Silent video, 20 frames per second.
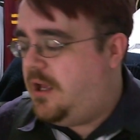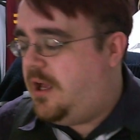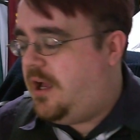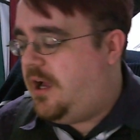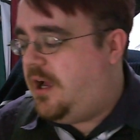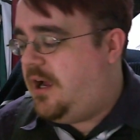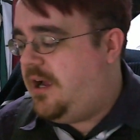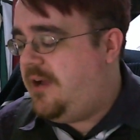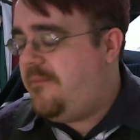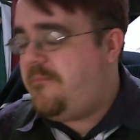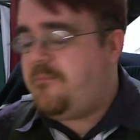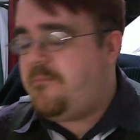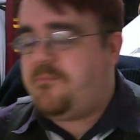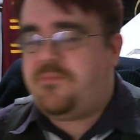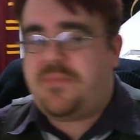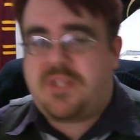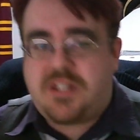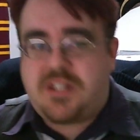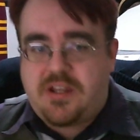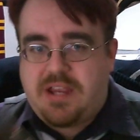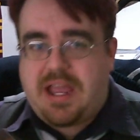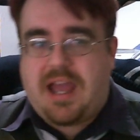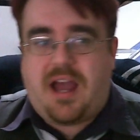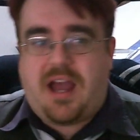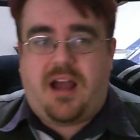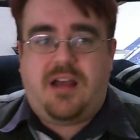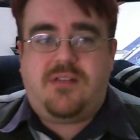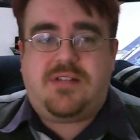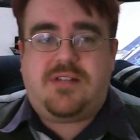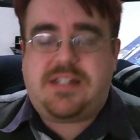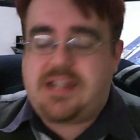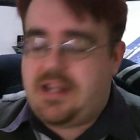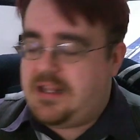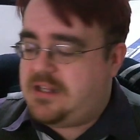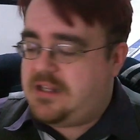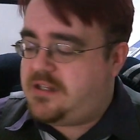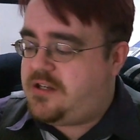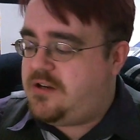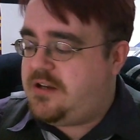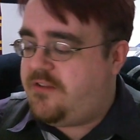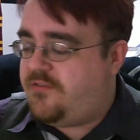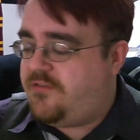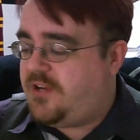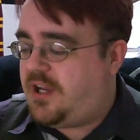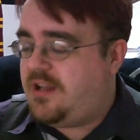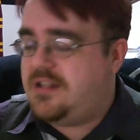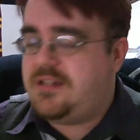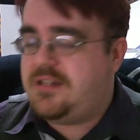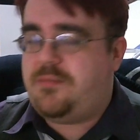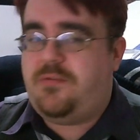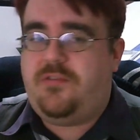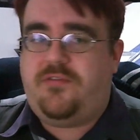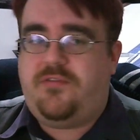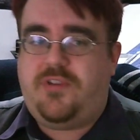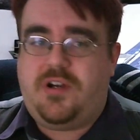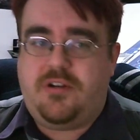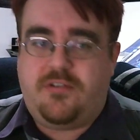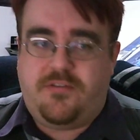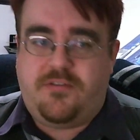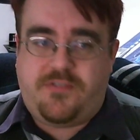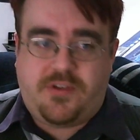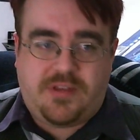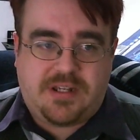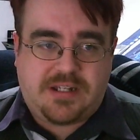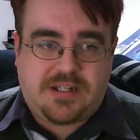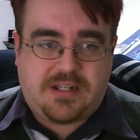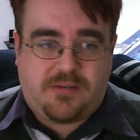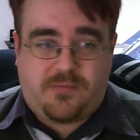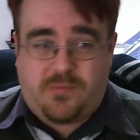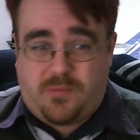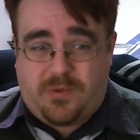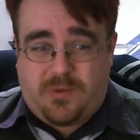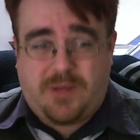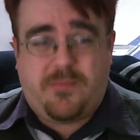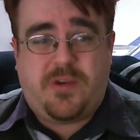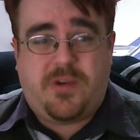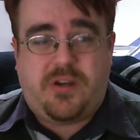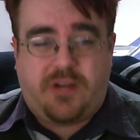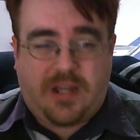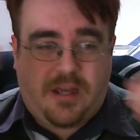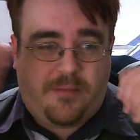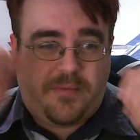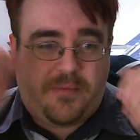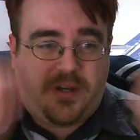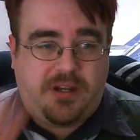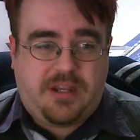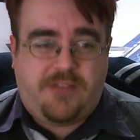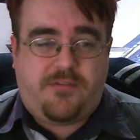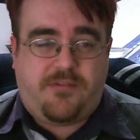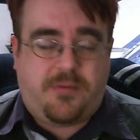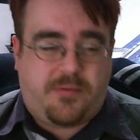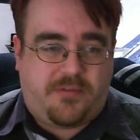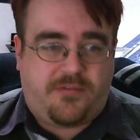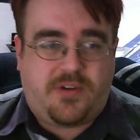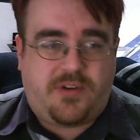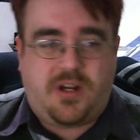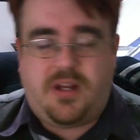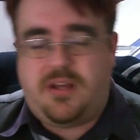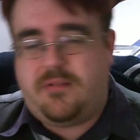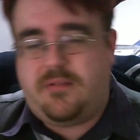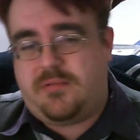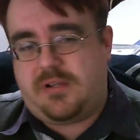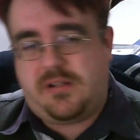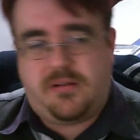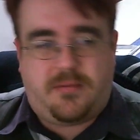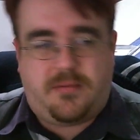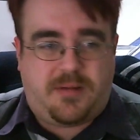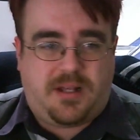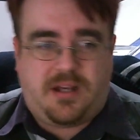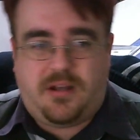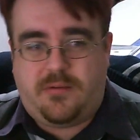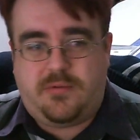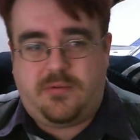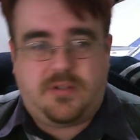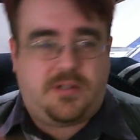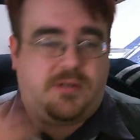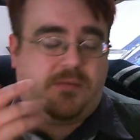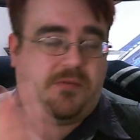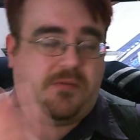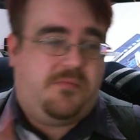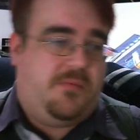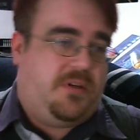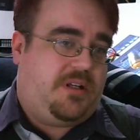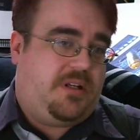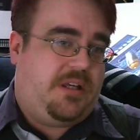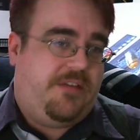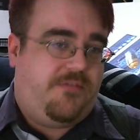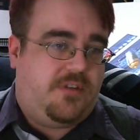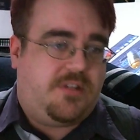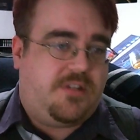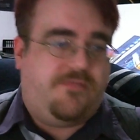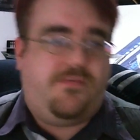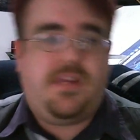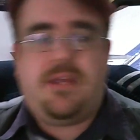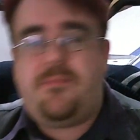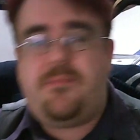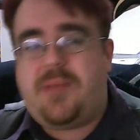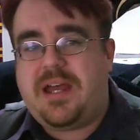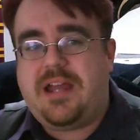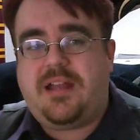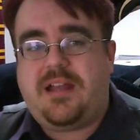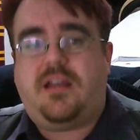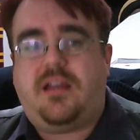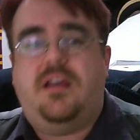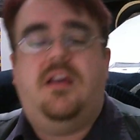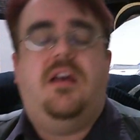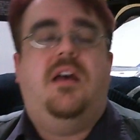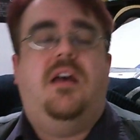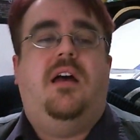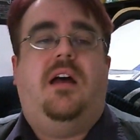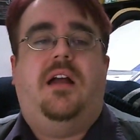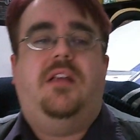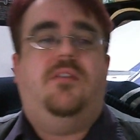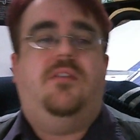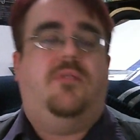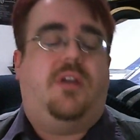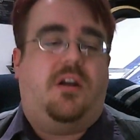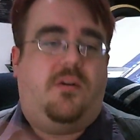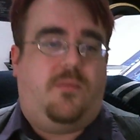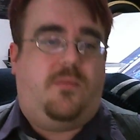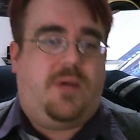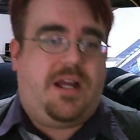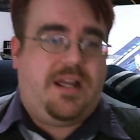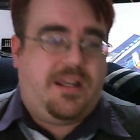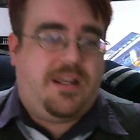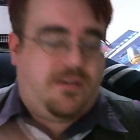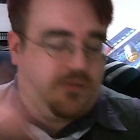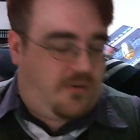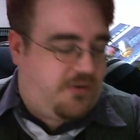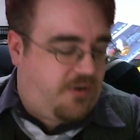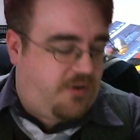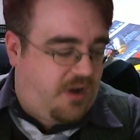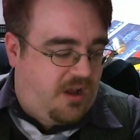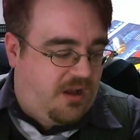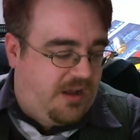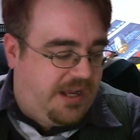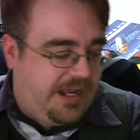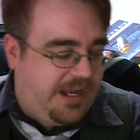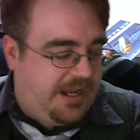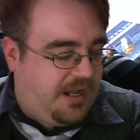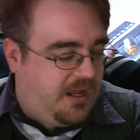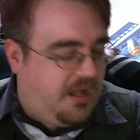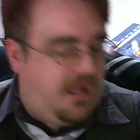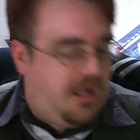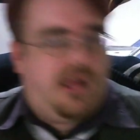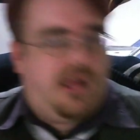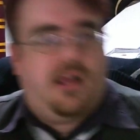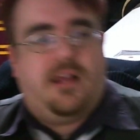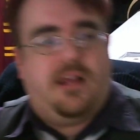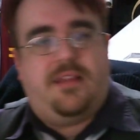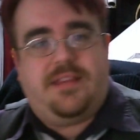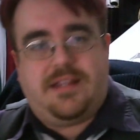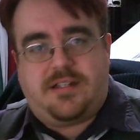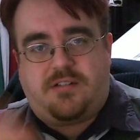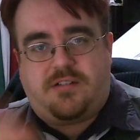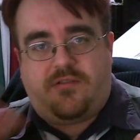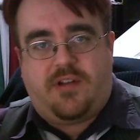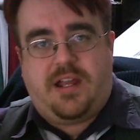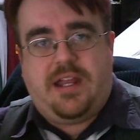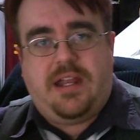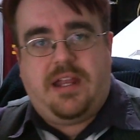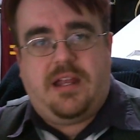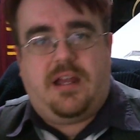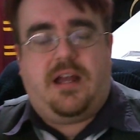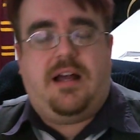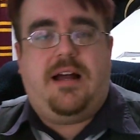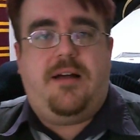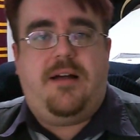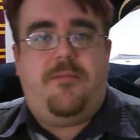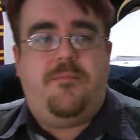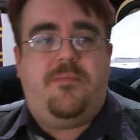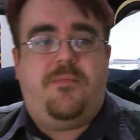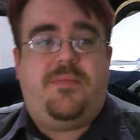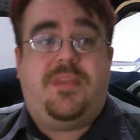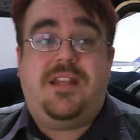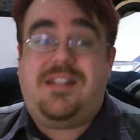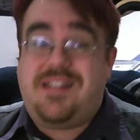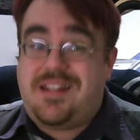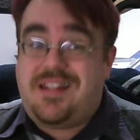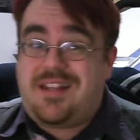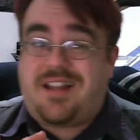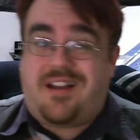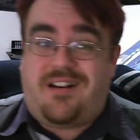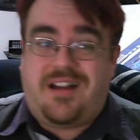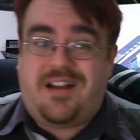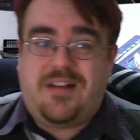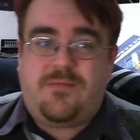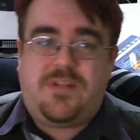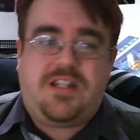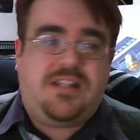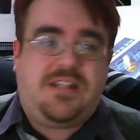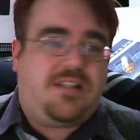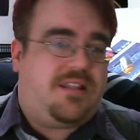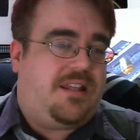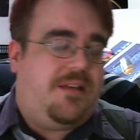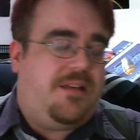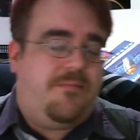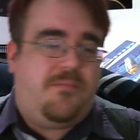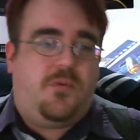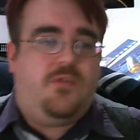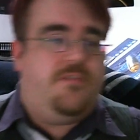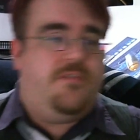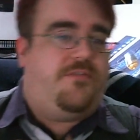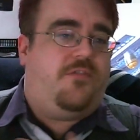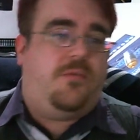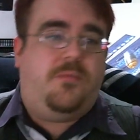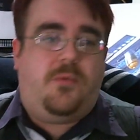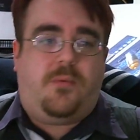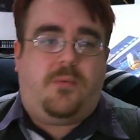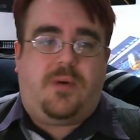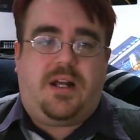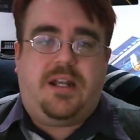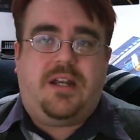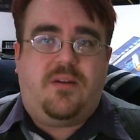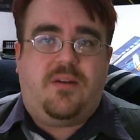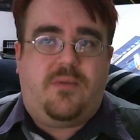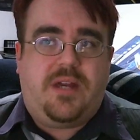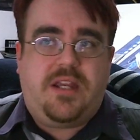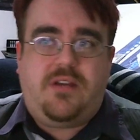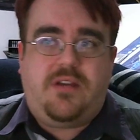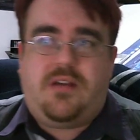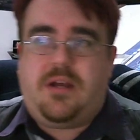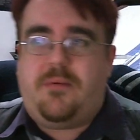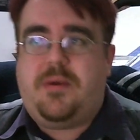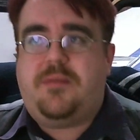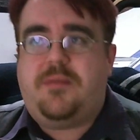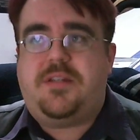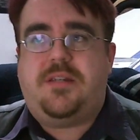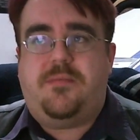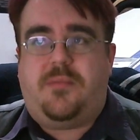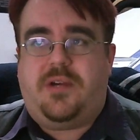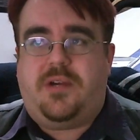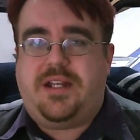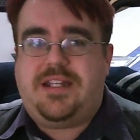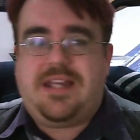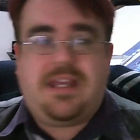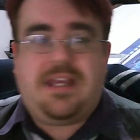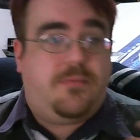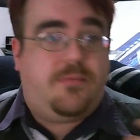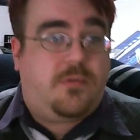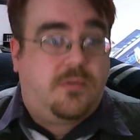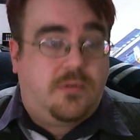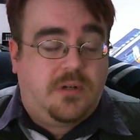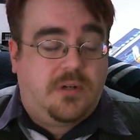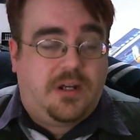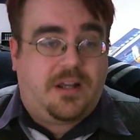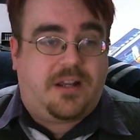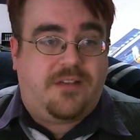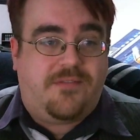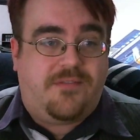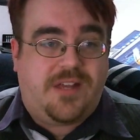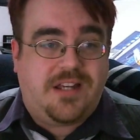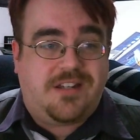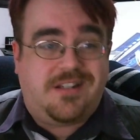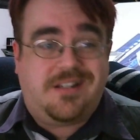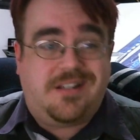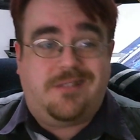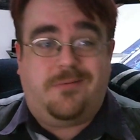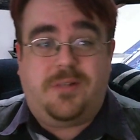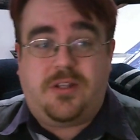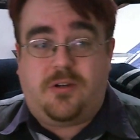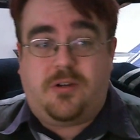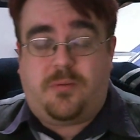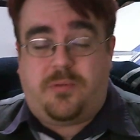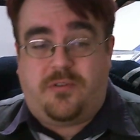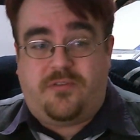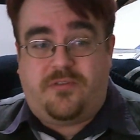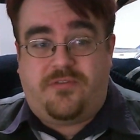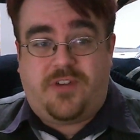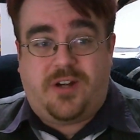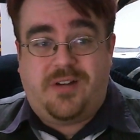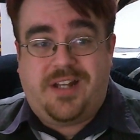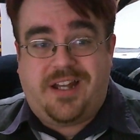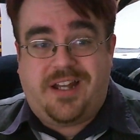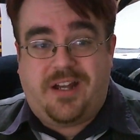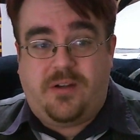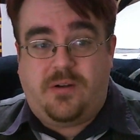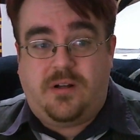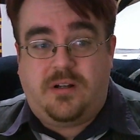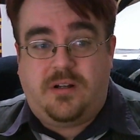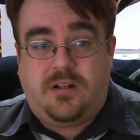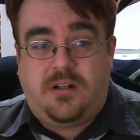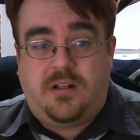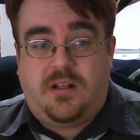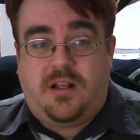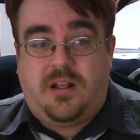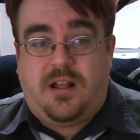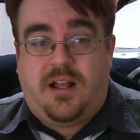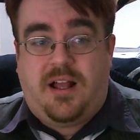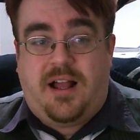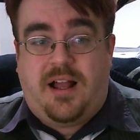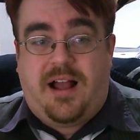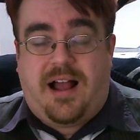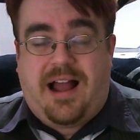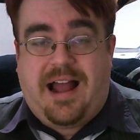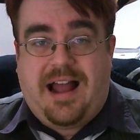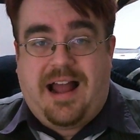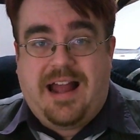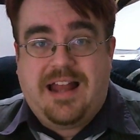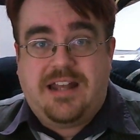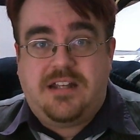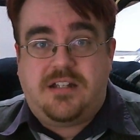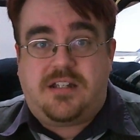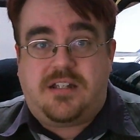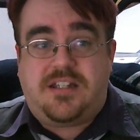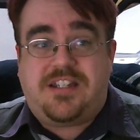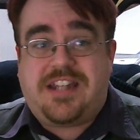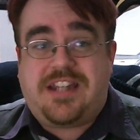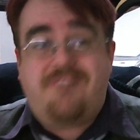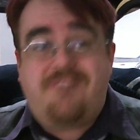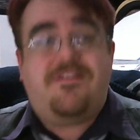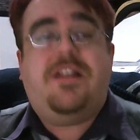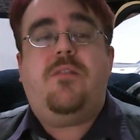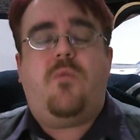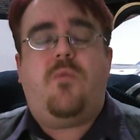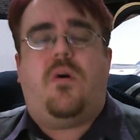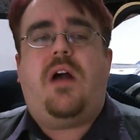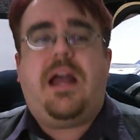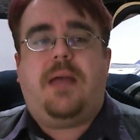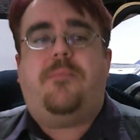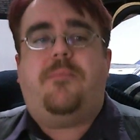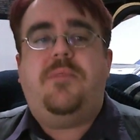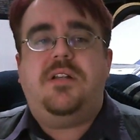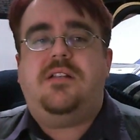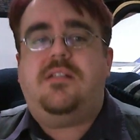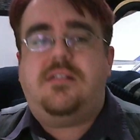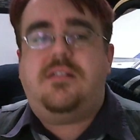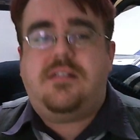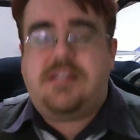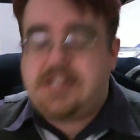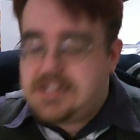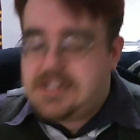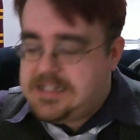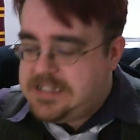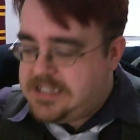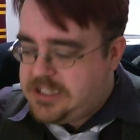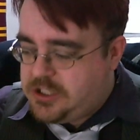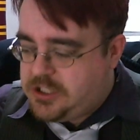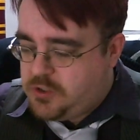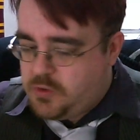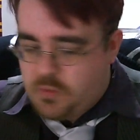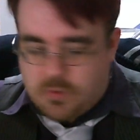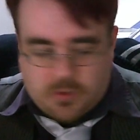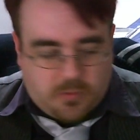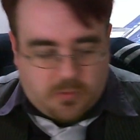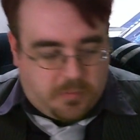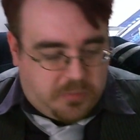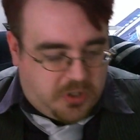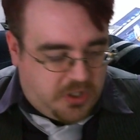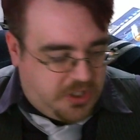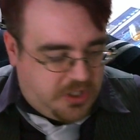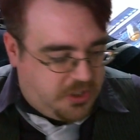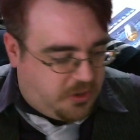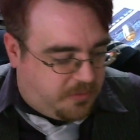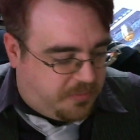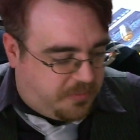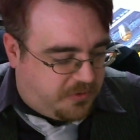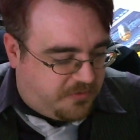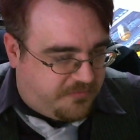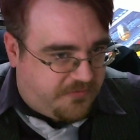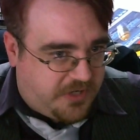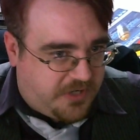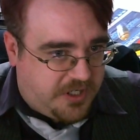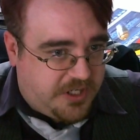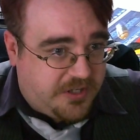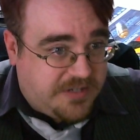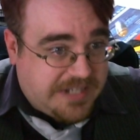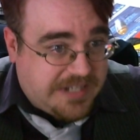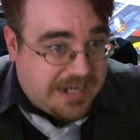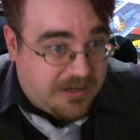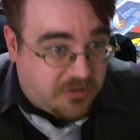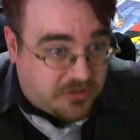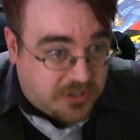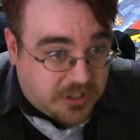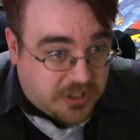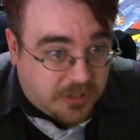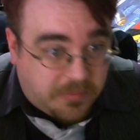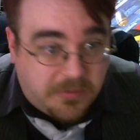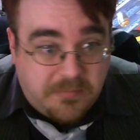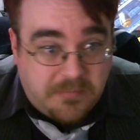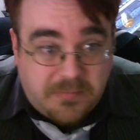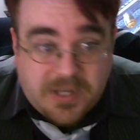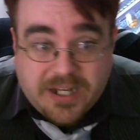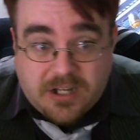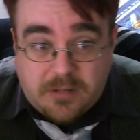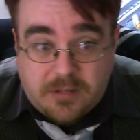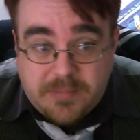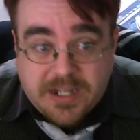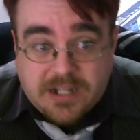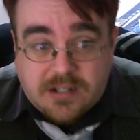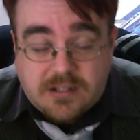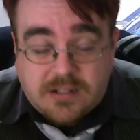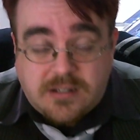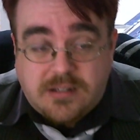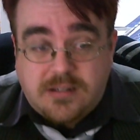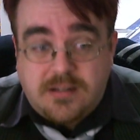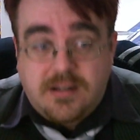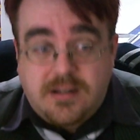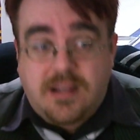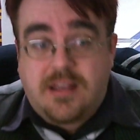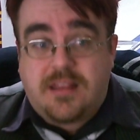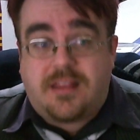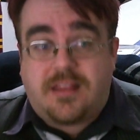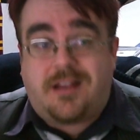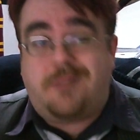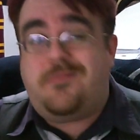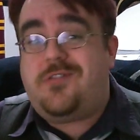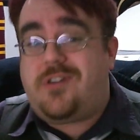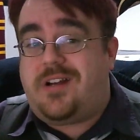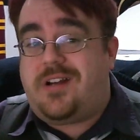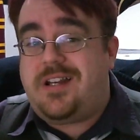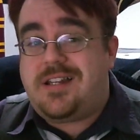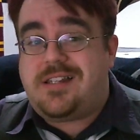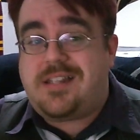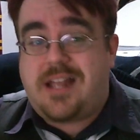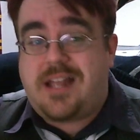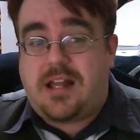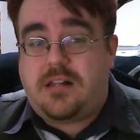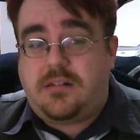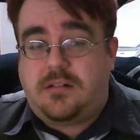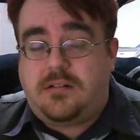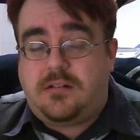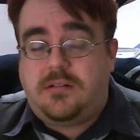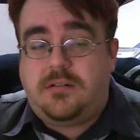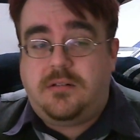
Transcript: So yeah, I was saying there's two different kinds of portfolio review. There's the one where you come and you give your portfolio, I'll give you some feedback, and you'll go away and cry, and that's great. There's the other kind, which is the more informal one, where you come up to my table at convention with your portfolio, and generally what happens is you will put your portfolio down on top of my comics that I'm trying to sell,